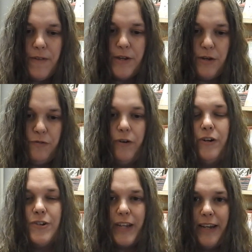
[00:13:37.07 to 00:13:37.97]
Thank you for
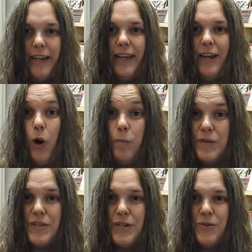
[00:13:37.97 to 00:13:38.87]
understanding, and hope to
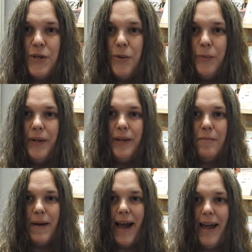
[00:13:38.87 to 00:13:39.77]
see you soon.
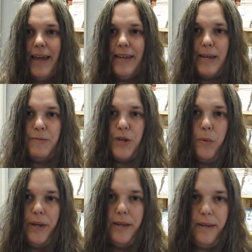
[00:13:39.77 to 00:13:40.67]
Bye. Keep
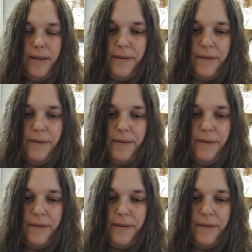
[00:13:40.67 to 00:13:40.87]
sewing.